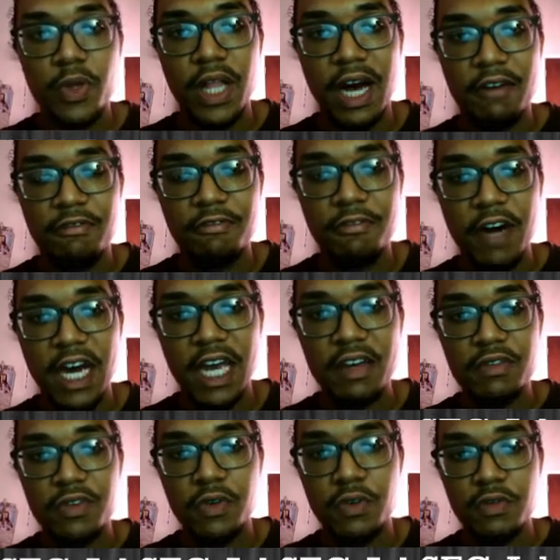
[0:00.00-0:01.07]
We have
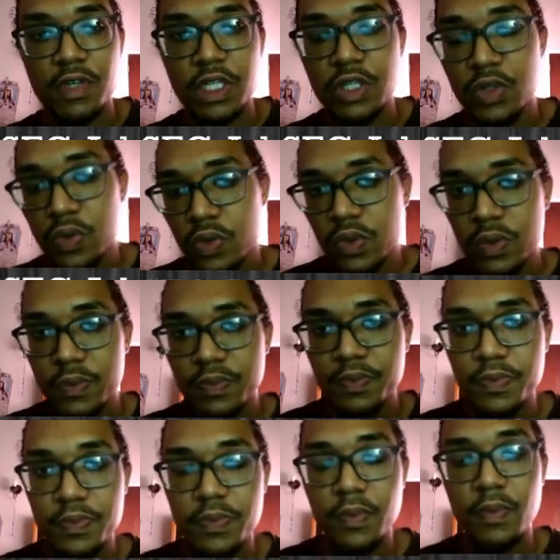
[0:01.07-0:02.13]
five over two.
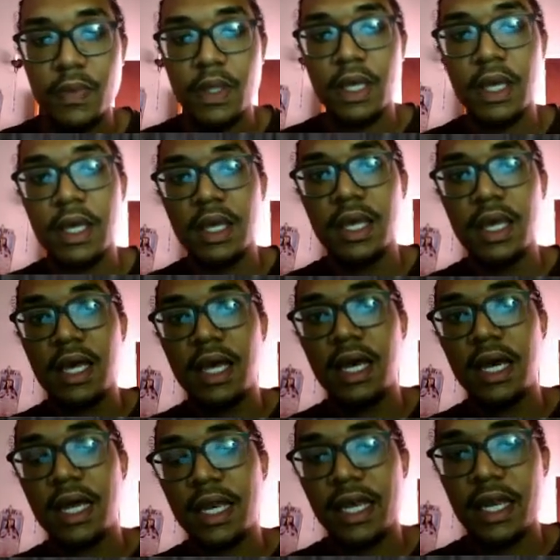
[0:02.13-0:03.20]

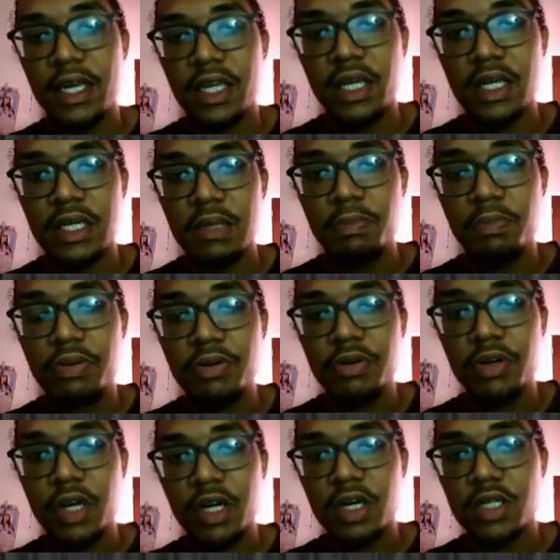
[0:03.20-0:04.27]
And then the
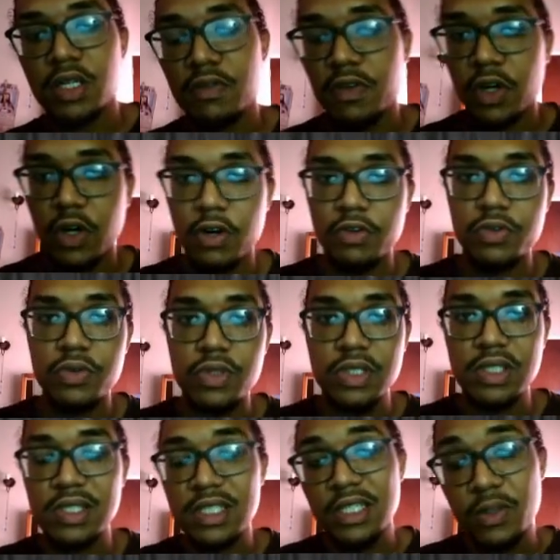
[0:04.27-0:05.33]
product of our roots,
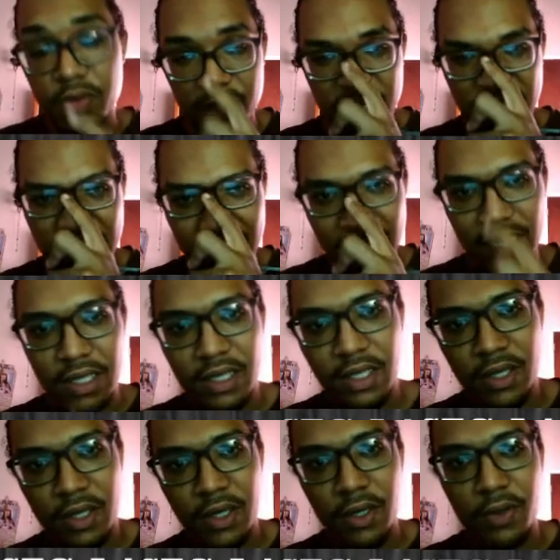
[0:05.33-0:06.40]
c over a,
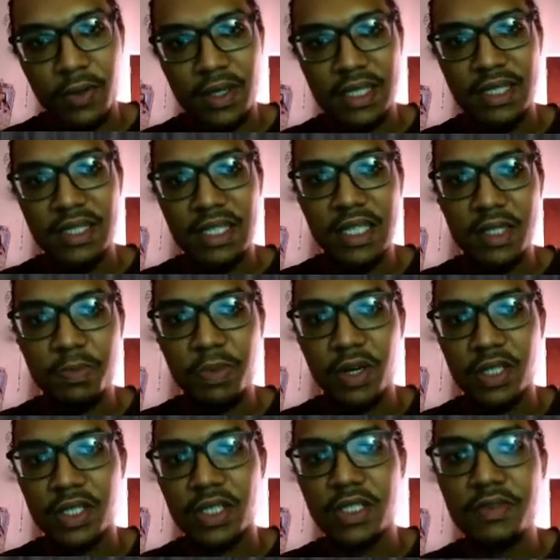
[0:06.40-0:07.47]
well, c is
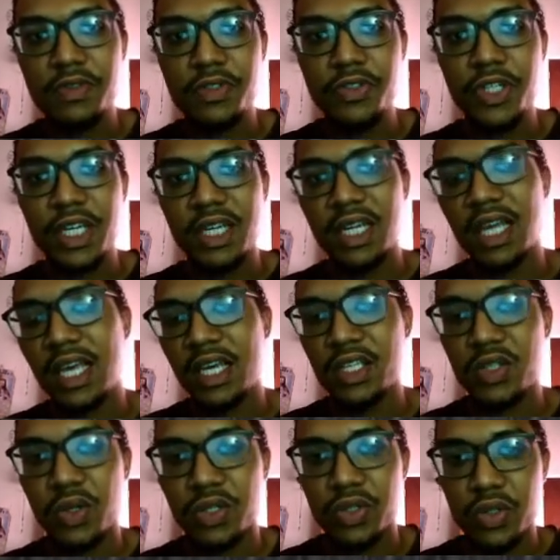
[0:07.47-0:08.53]
positive three and a
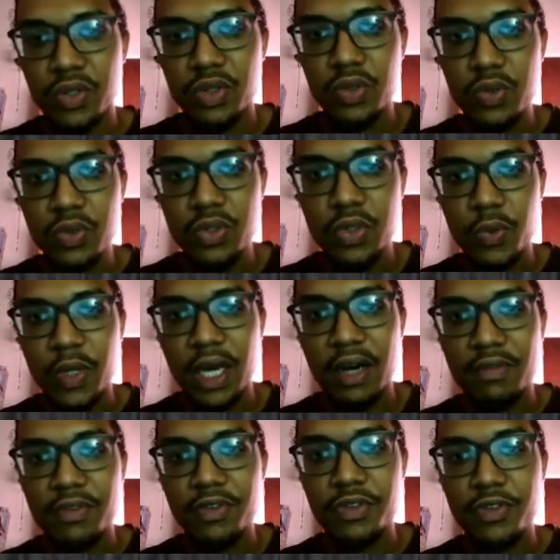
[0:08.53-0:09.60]
is also two, so we
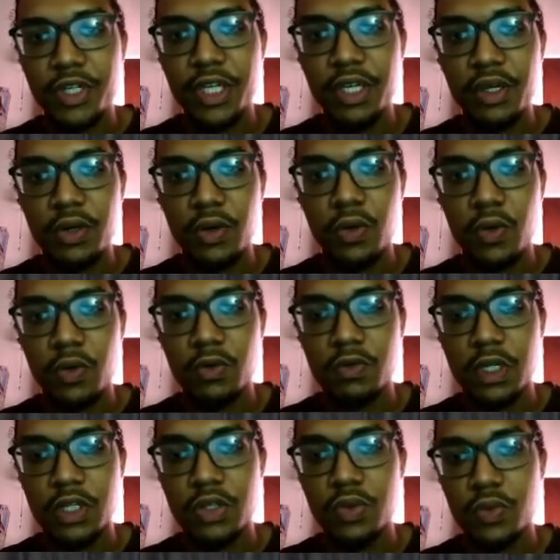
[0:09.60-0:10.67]
have three
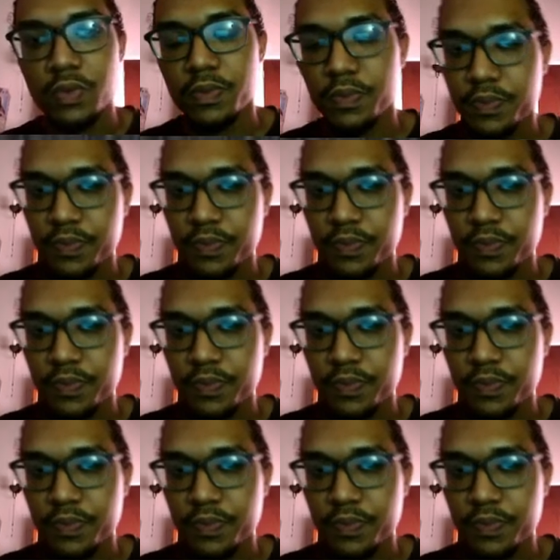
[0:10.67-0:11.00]
over two.